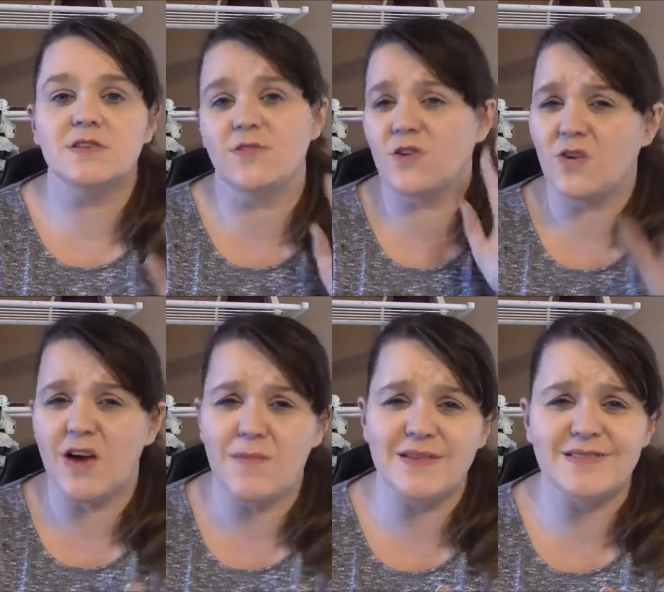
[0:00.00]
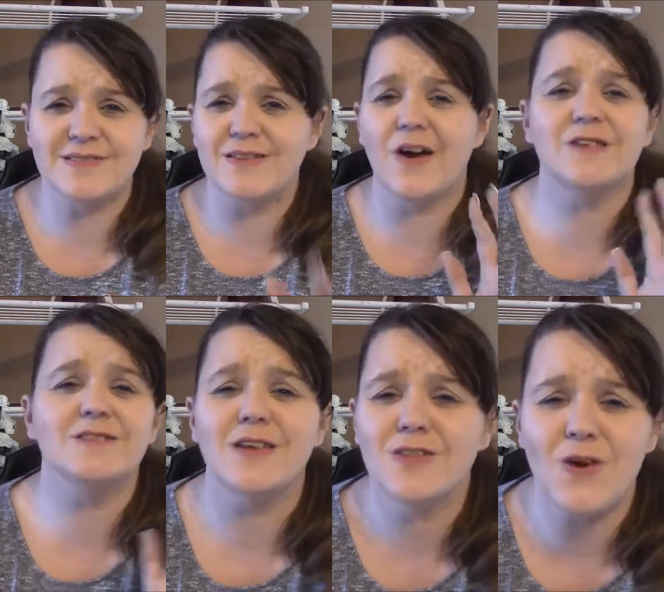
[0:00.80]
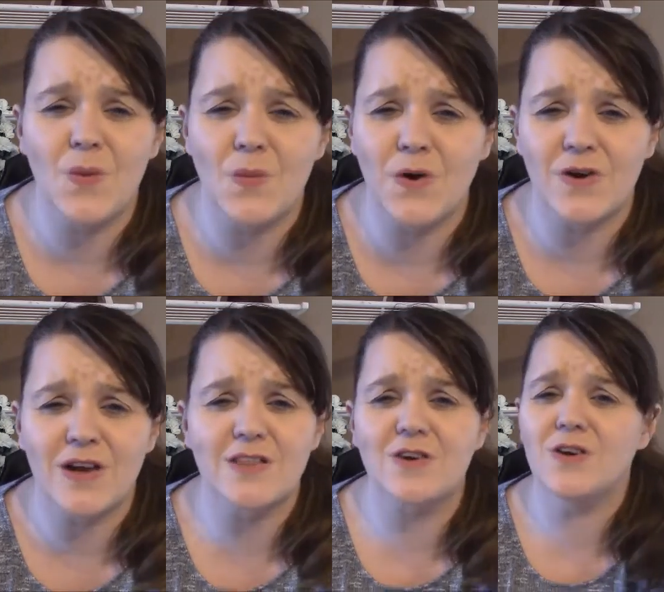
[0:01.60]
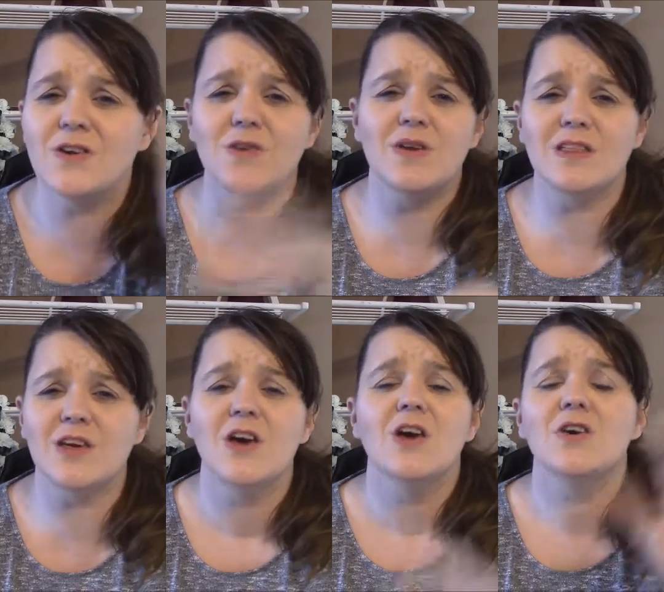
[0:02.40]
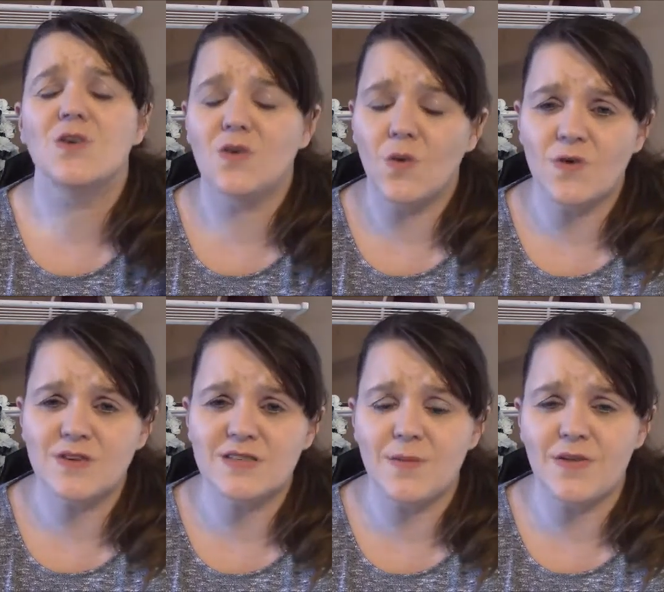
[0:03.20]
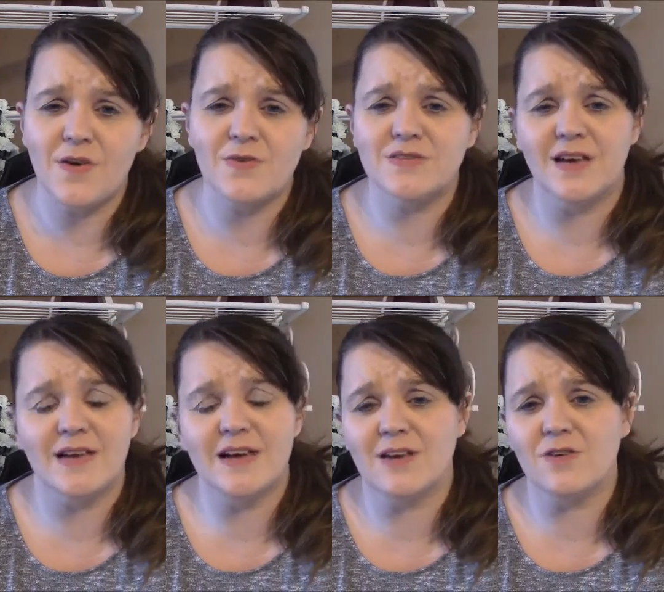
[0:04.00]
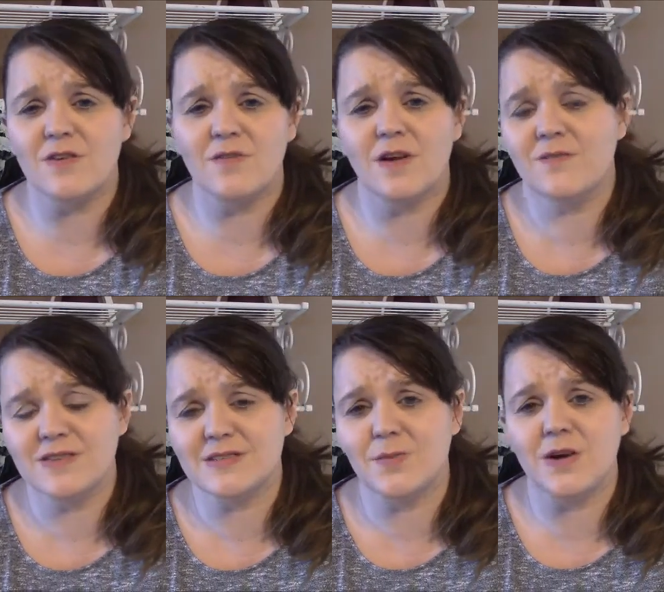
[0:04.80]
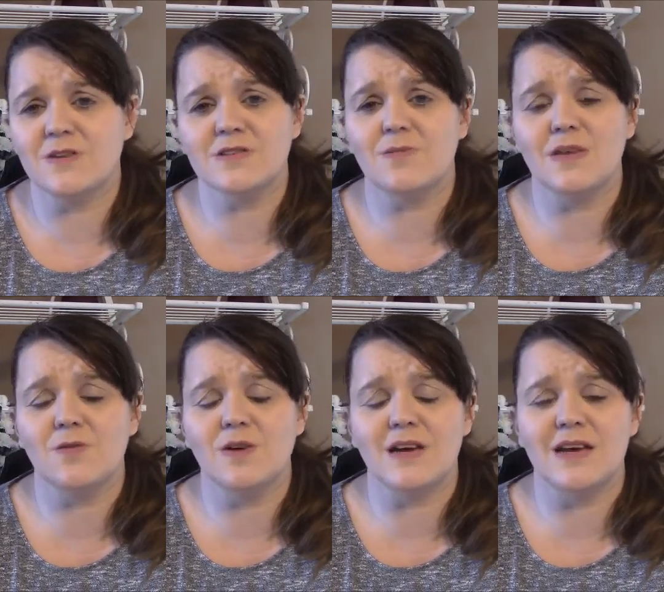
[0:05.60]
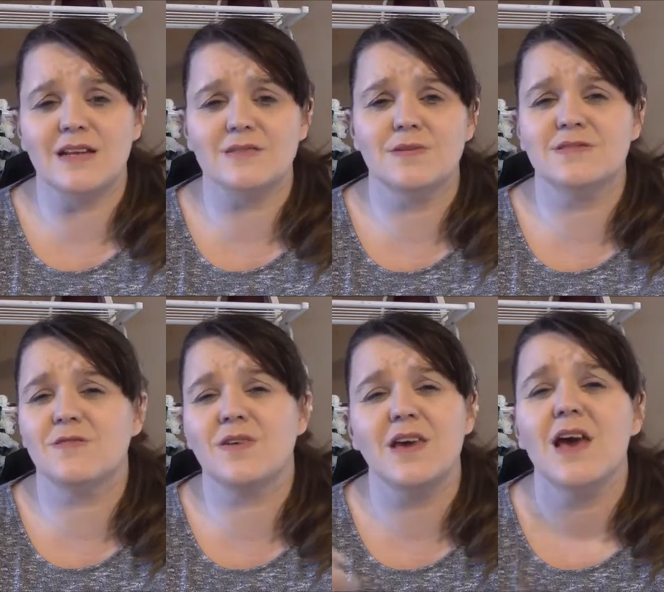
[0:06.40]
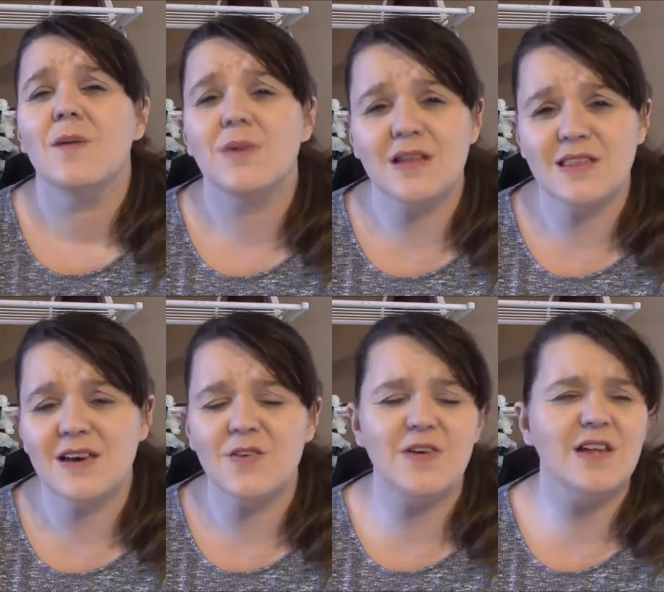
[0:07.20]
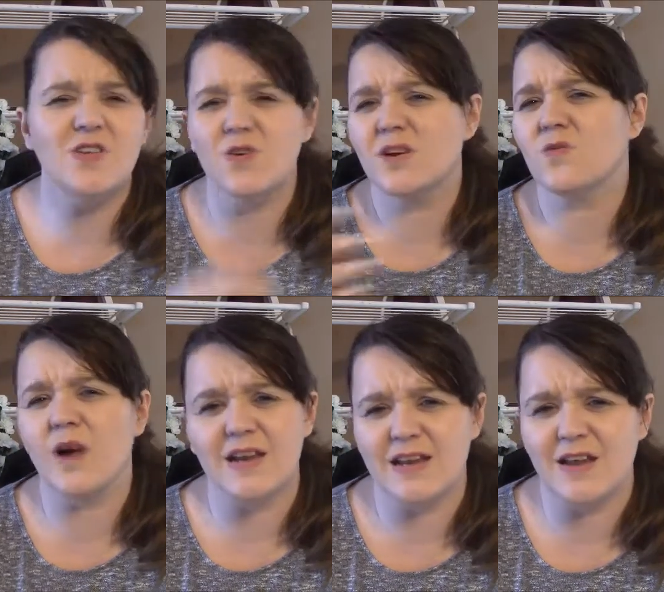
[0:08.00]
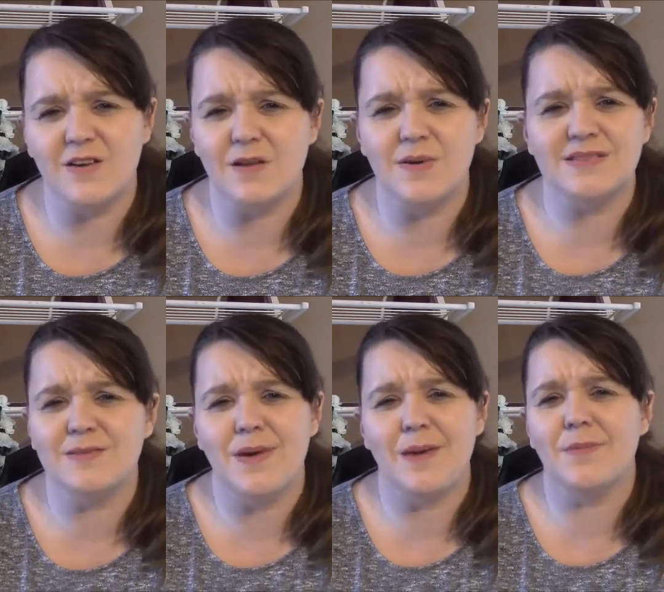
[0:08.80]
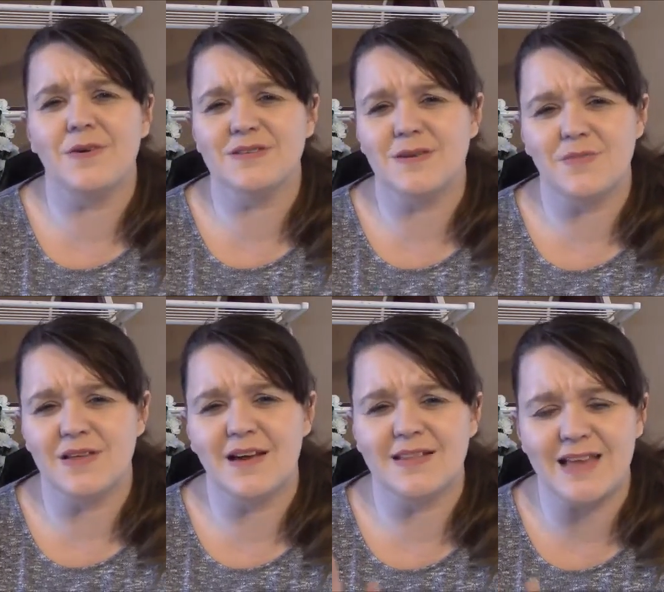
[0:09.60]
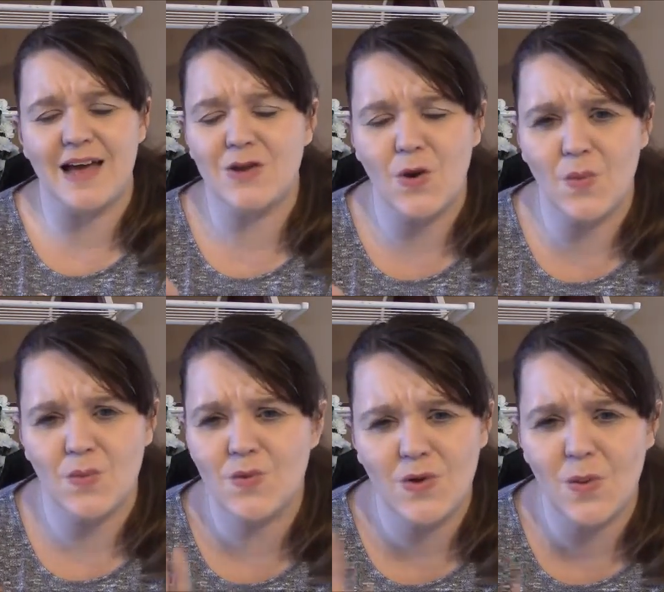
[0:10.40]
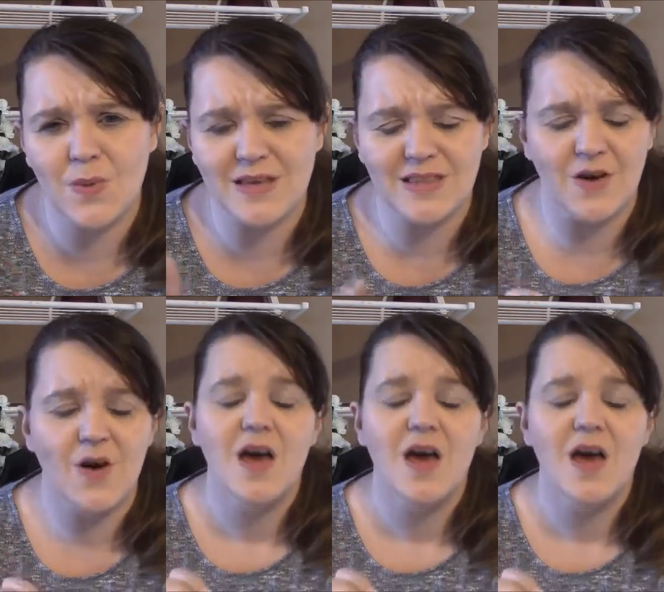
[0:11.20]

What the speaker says: If you don't have business cards, don't worry. You don't need to. You can order some of those like later on Vistaprint or something really inexpensively. But until then, you can write it down on a piece of paper or something like that. No big deal.